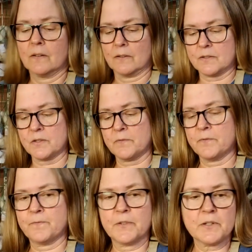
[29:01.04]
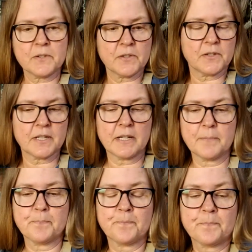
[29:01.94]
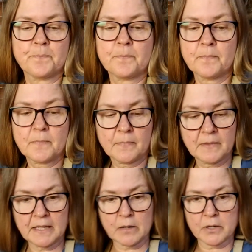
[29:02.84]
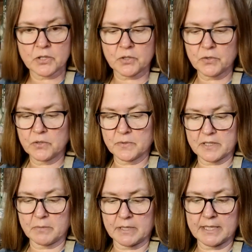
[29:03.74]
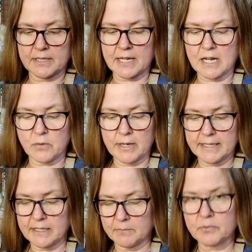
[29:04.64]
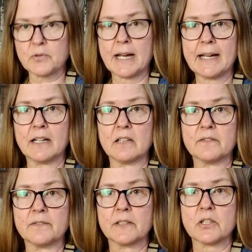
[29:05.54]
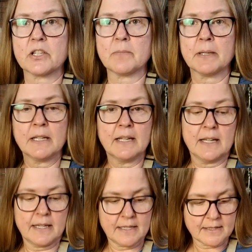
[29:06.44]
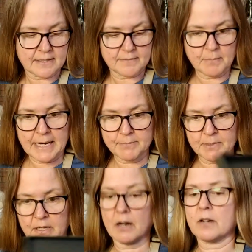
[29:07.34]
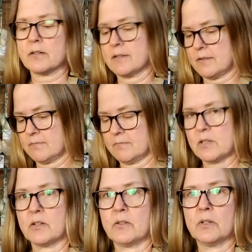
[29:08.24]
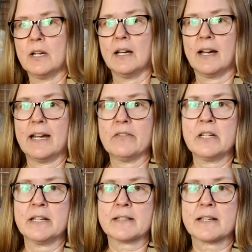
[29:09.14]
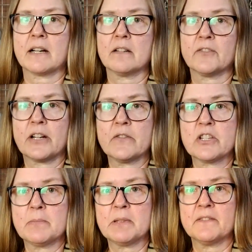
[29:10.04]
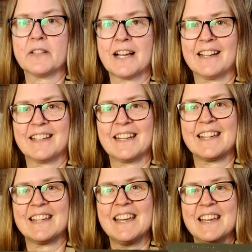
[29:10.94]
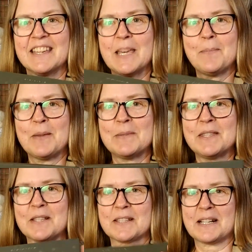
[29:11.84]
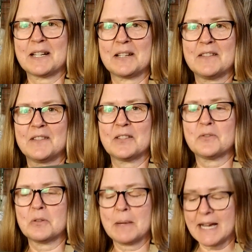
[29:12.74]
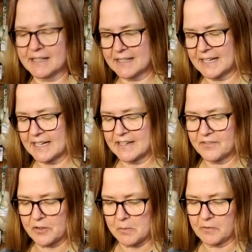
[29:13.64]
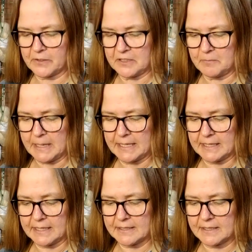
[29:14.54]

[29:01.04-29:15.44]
So the first thing I want to show you as it relates to how I keep track of the sheep is my cards. So I have an index card for every sheep in the flock, and I keep them in this kind of nifty cool box I got from a friend of mine that